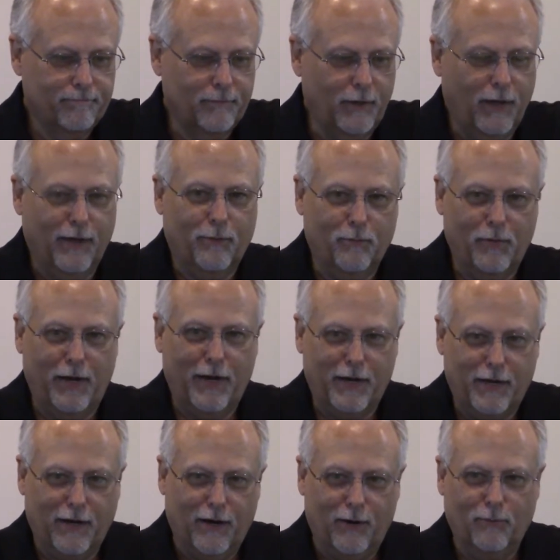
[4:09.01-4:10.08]
Not may
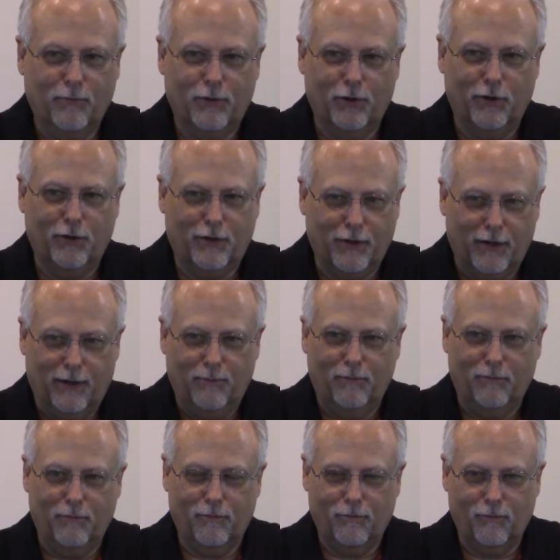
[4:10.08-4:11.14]
come, could
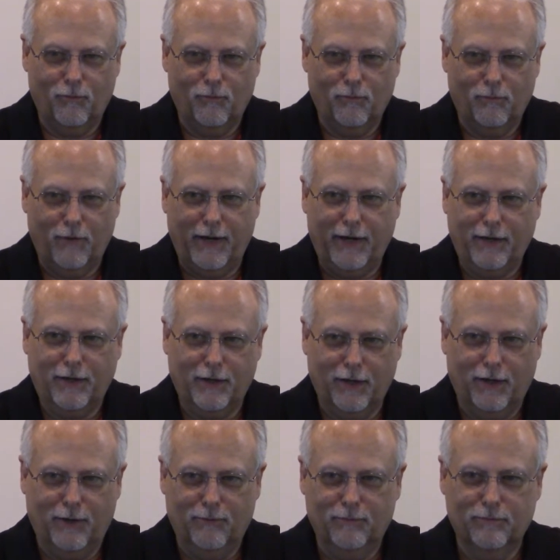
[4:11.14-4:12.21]
come, might
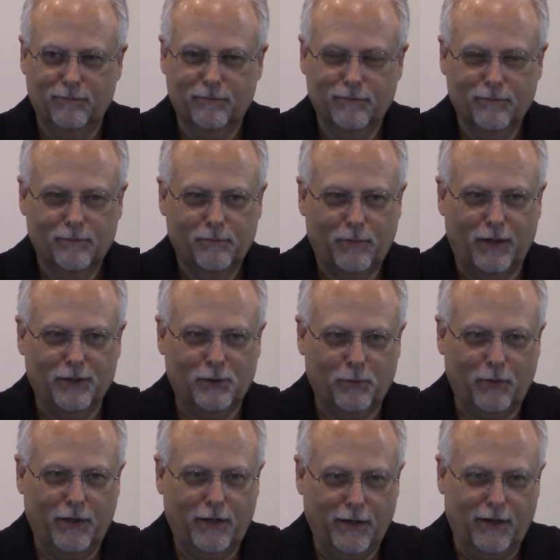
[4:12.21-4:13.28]
come,
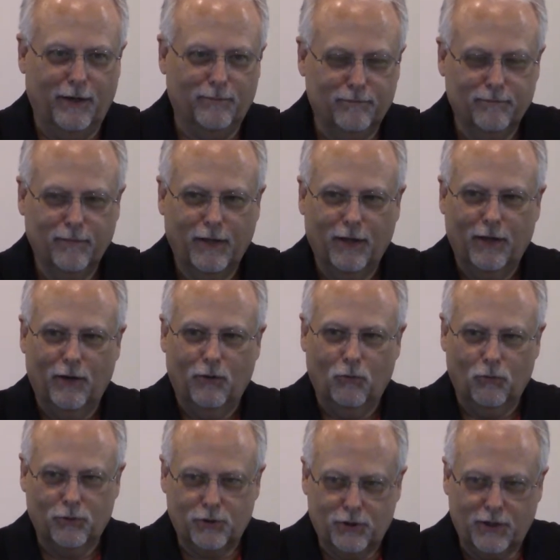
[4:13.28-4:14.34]
possibly come.
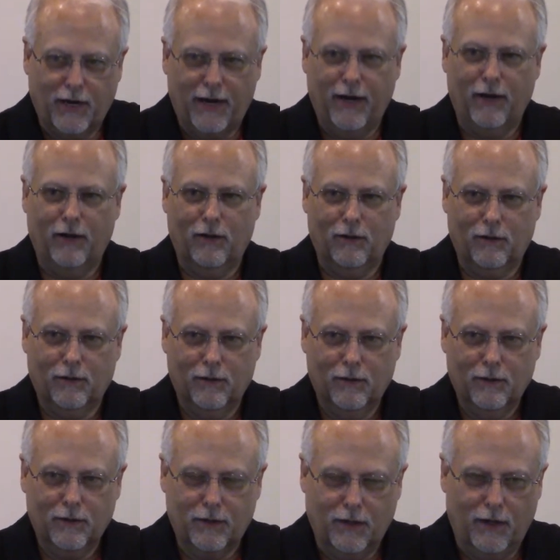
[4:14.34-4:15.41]
Shall
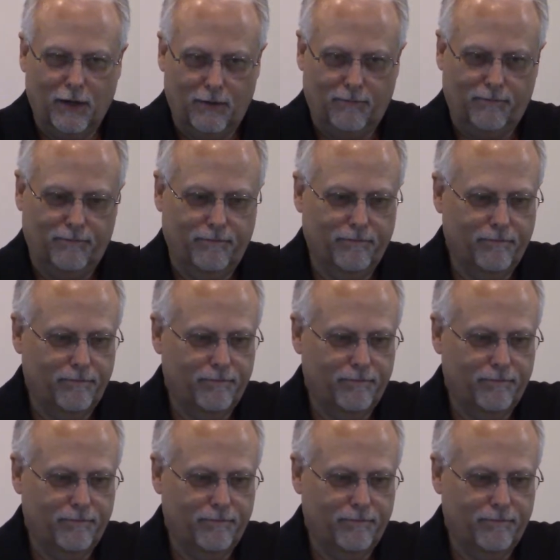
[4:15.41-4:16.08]
come.